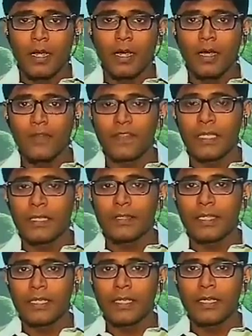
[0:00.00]
Uh,
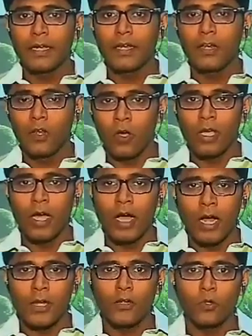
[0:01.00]
the the uh, lawyer
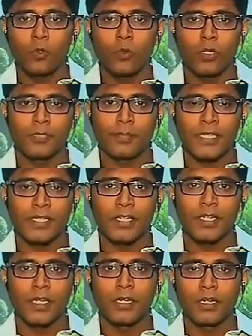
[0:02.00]
Handu, who was
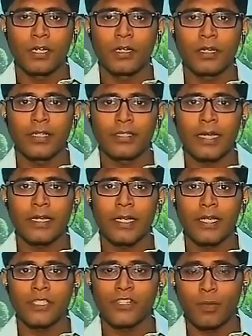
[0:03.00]
present here, didn't
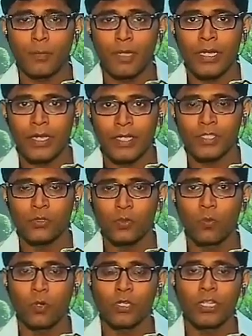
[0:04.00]
exactly extrapolate as
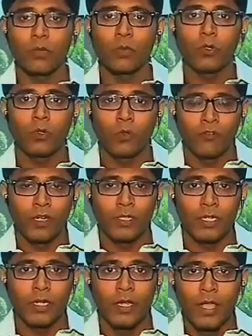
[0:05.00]
to what they would do
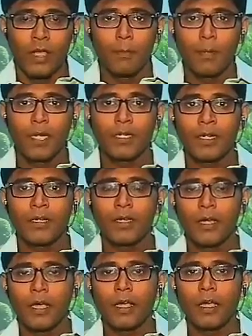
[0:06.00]
further, yes. but
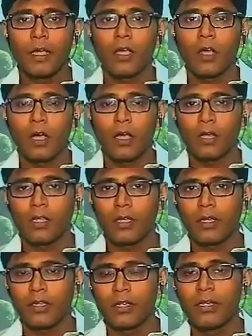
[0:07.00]
did
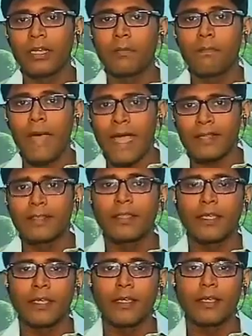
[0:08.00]
did back
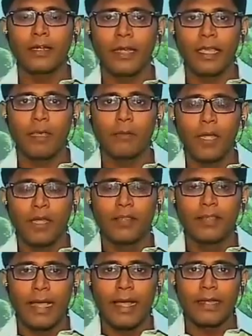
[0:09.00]
the claim
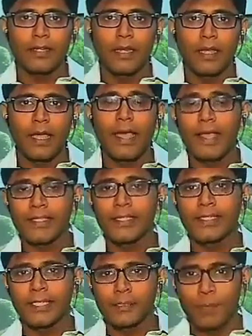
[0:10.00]
that uh, as
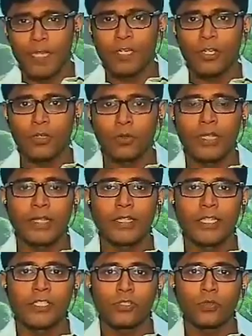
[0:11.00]
he's expected to, that
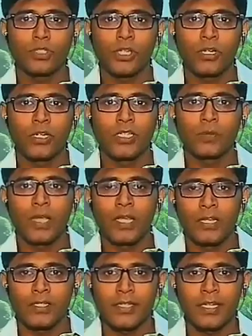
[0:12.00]
these two journalists were
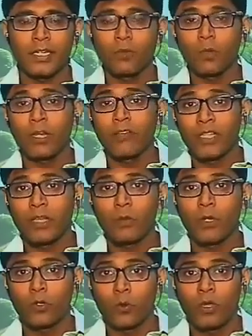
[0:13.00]
innocent and whatever they
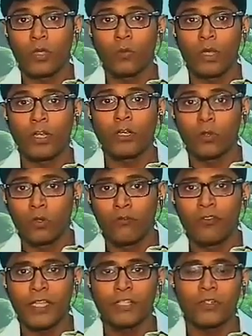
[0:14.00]
were doing were in good
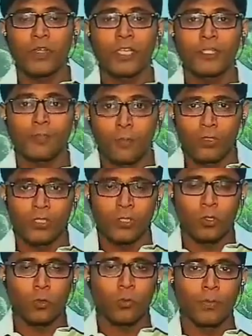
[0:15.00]
faith to expose
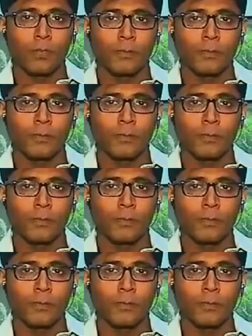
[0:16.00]
the group.